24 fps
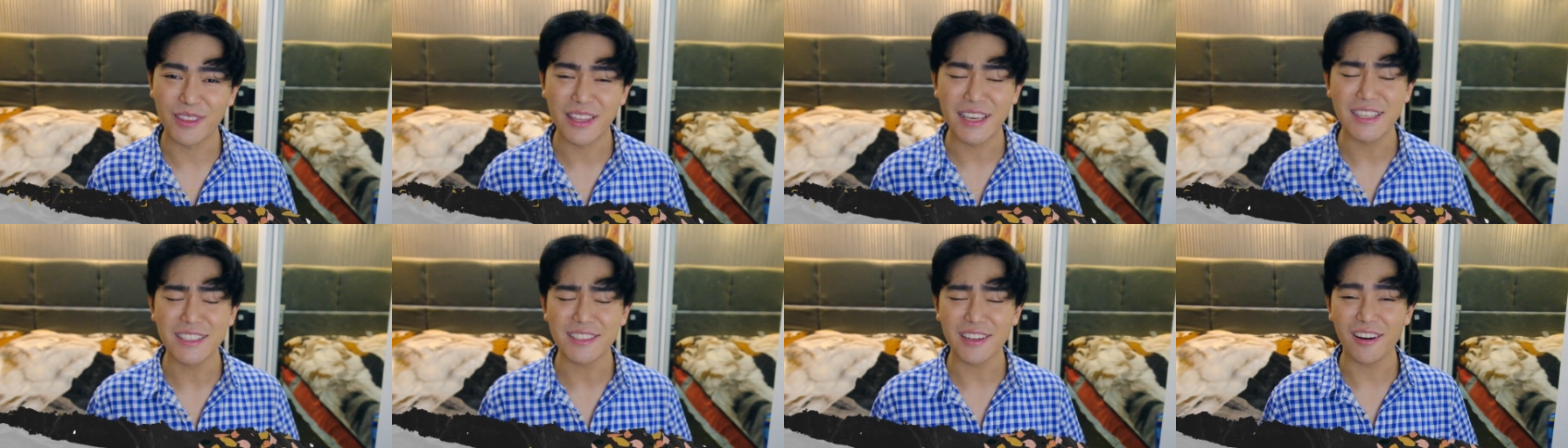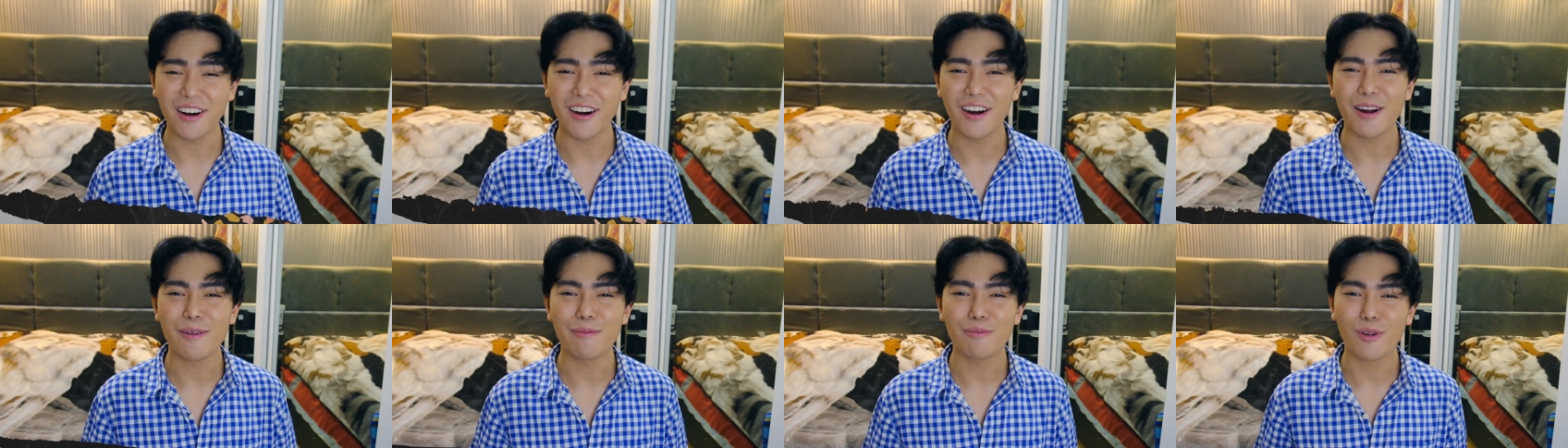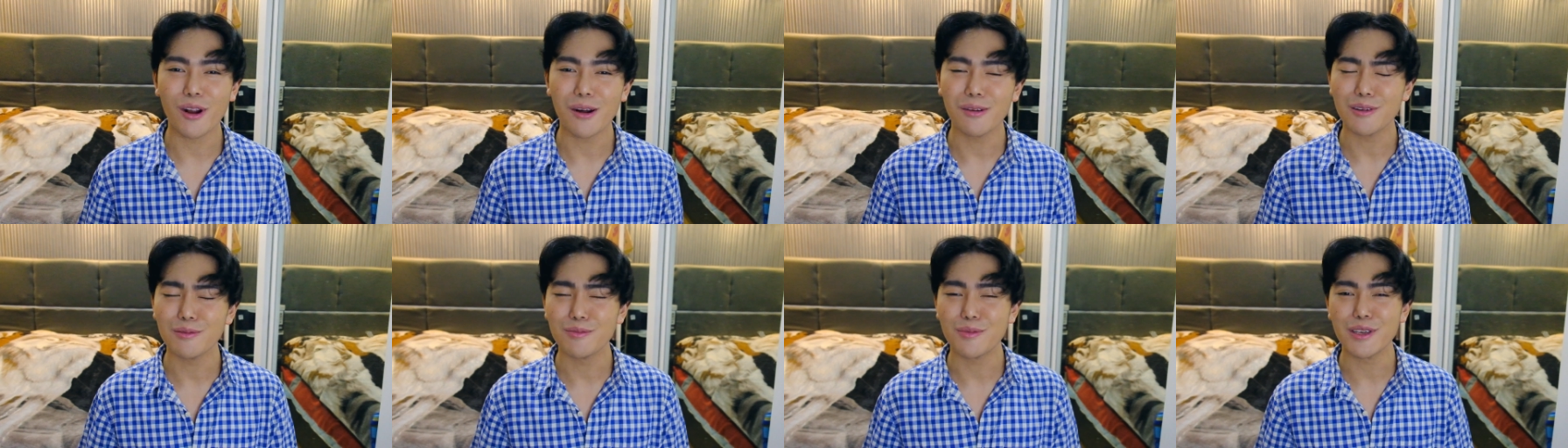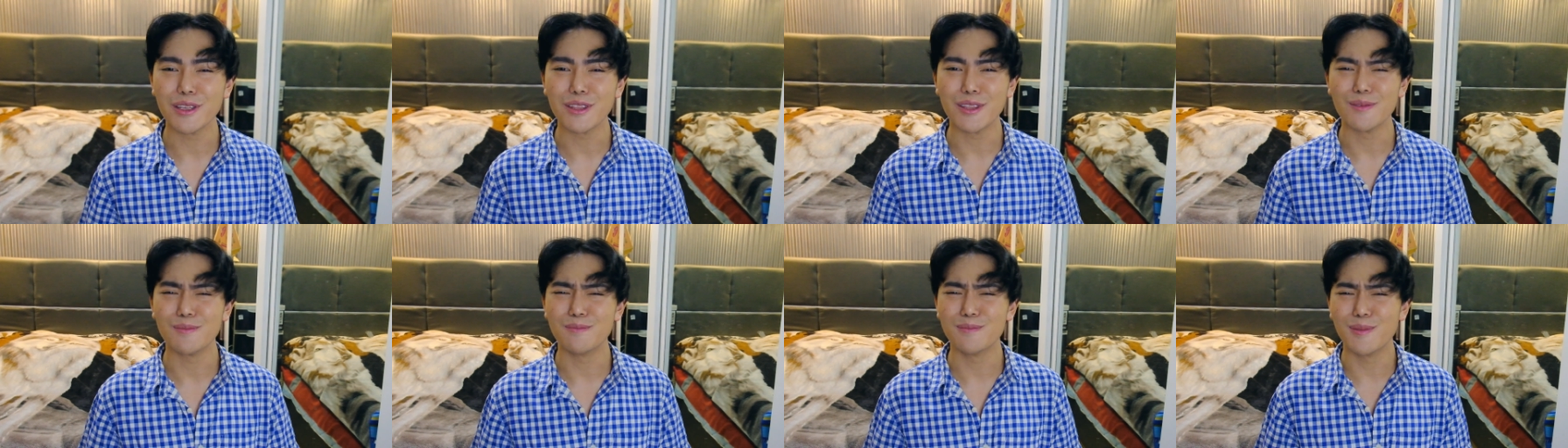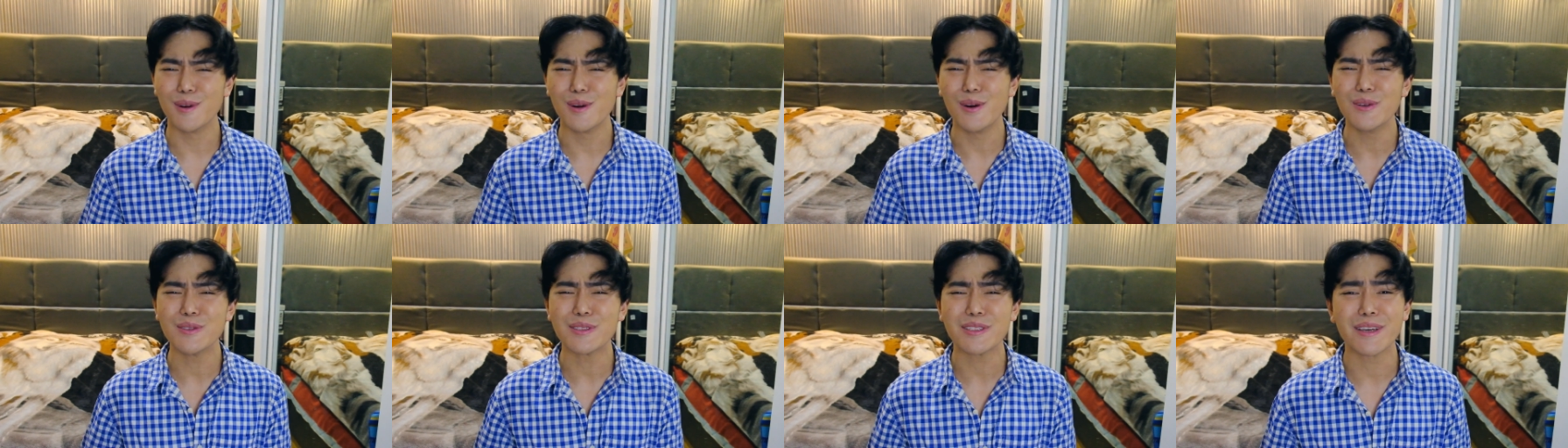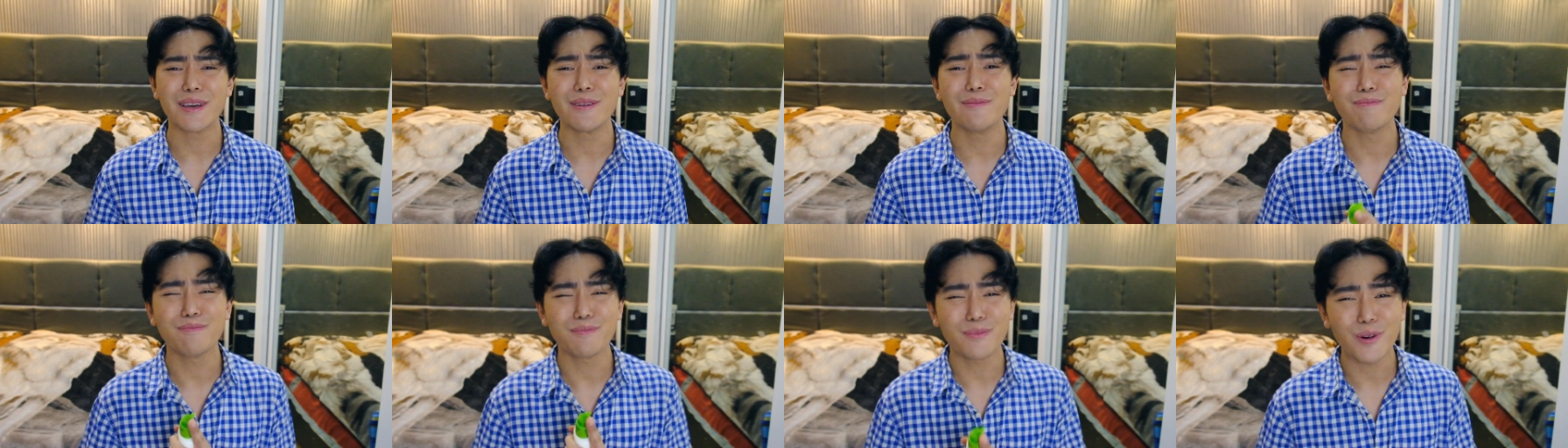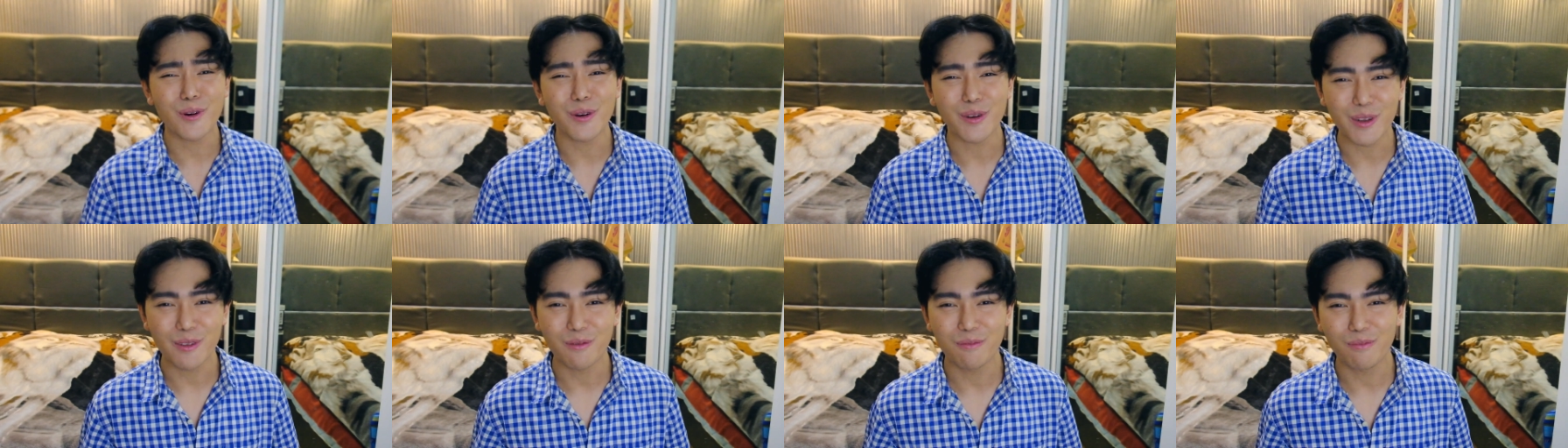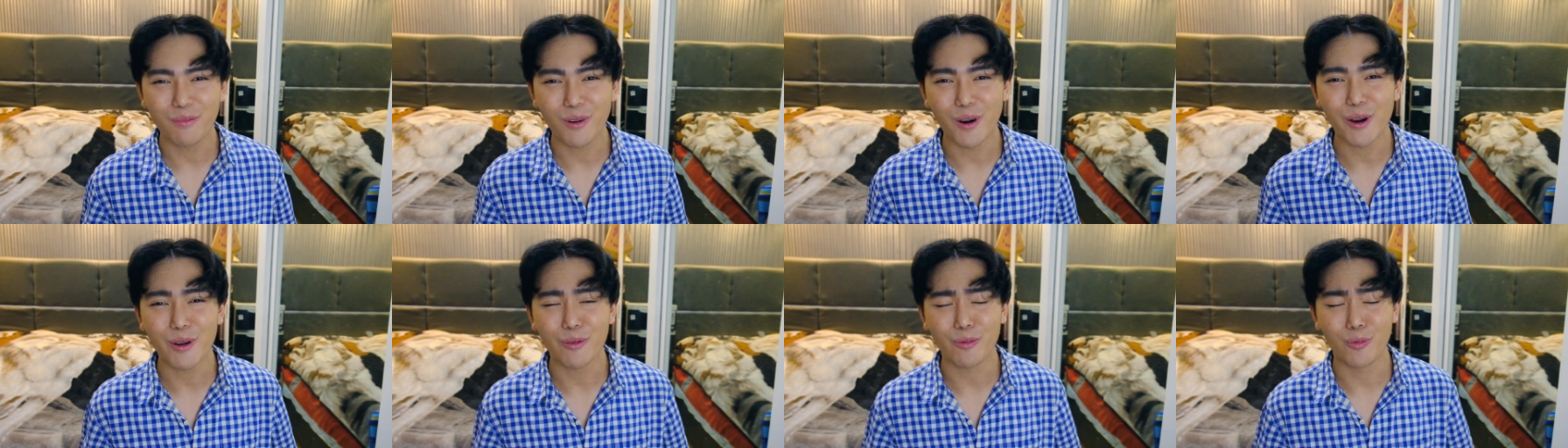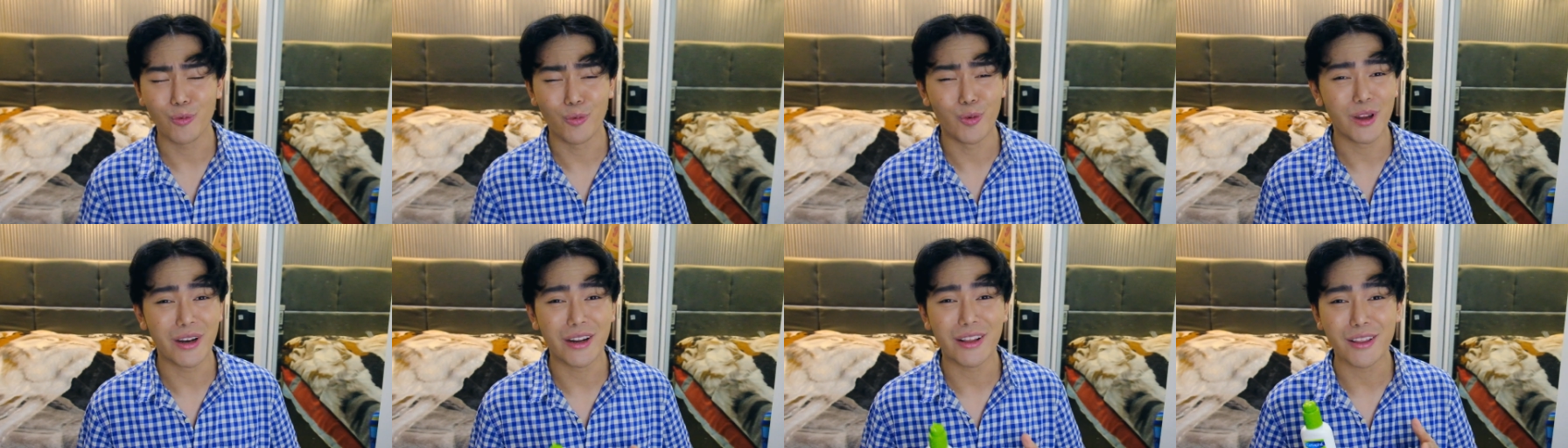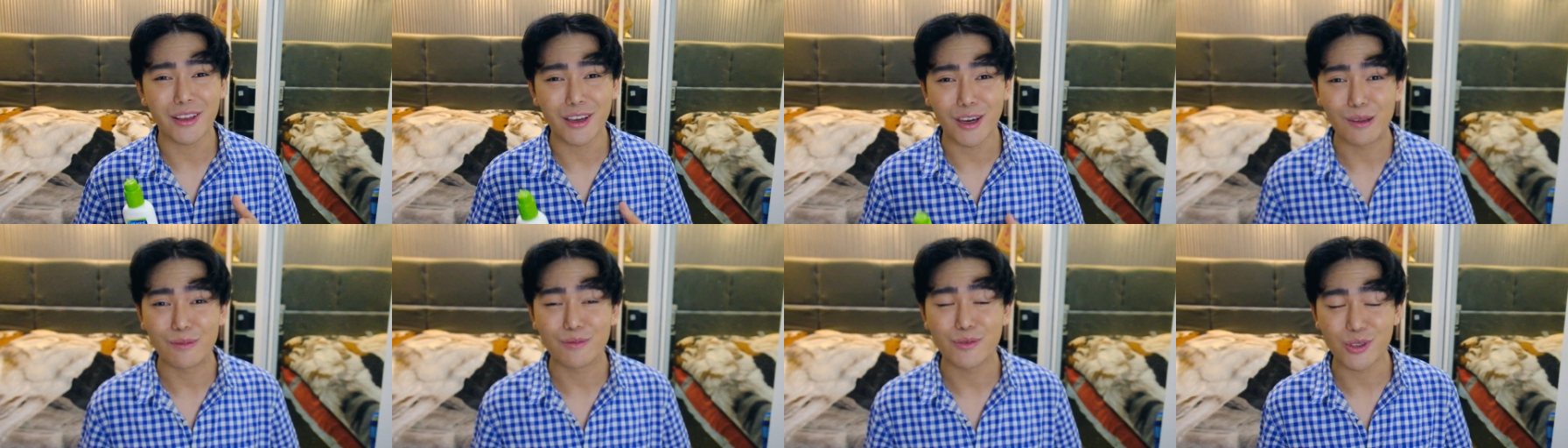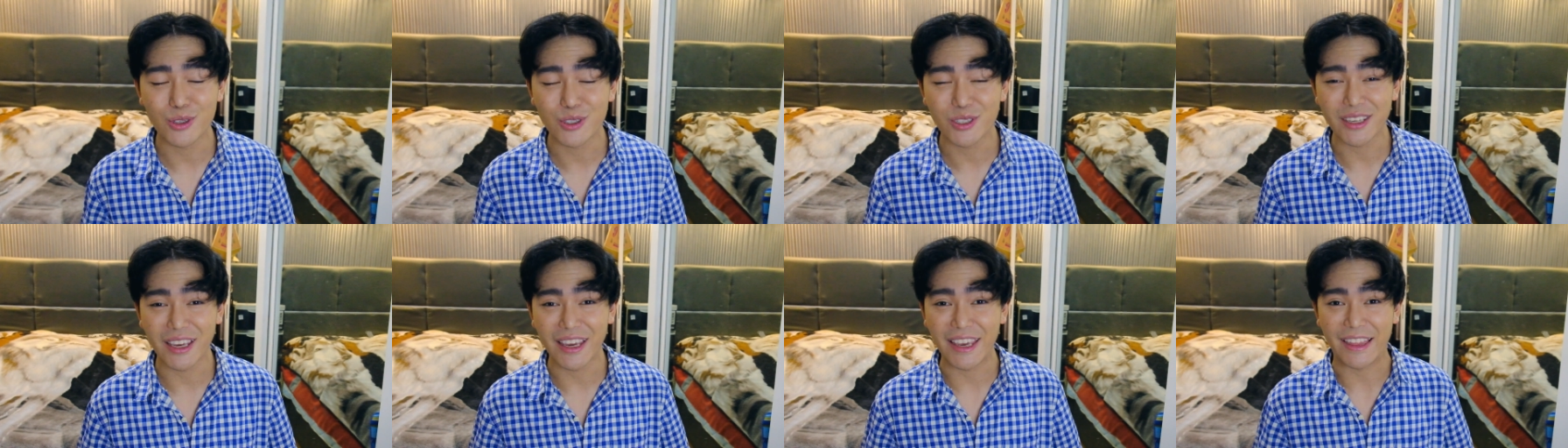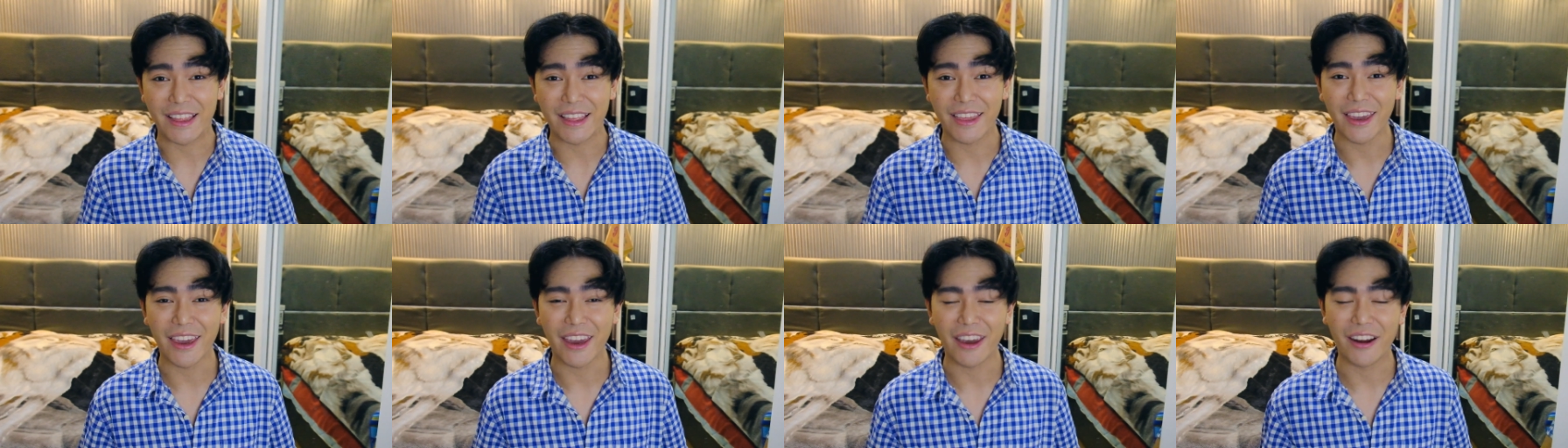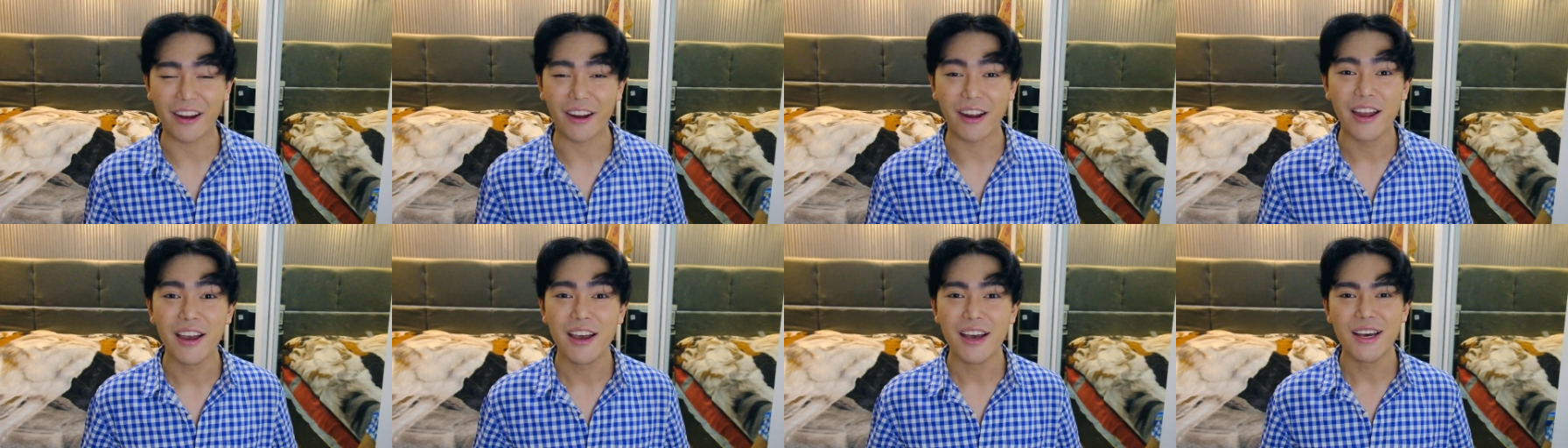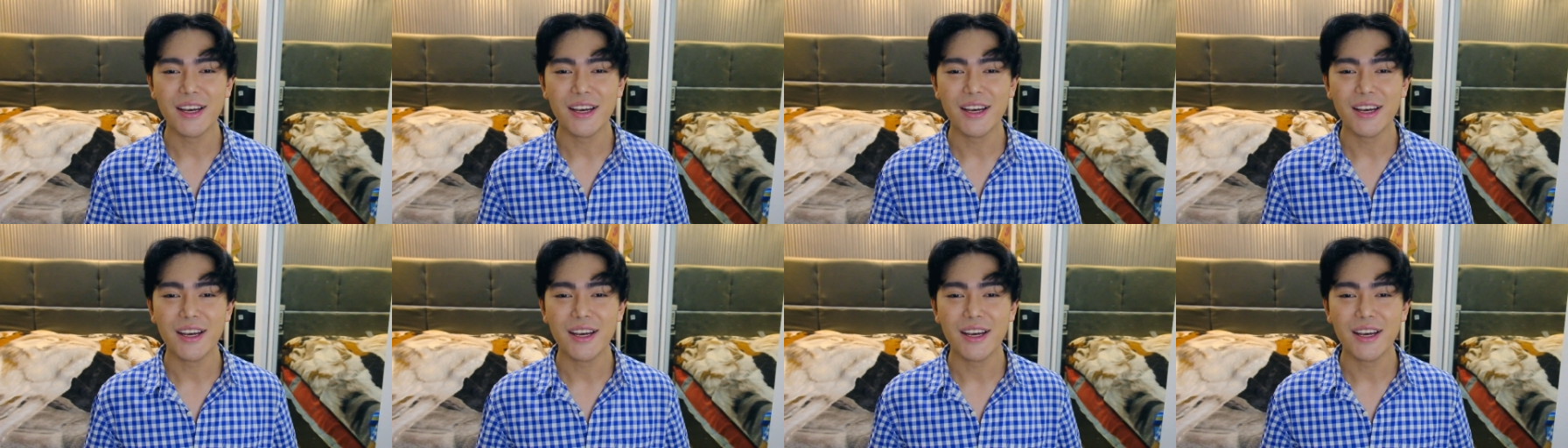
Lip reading: These are probably the most important part when it comes to skincare.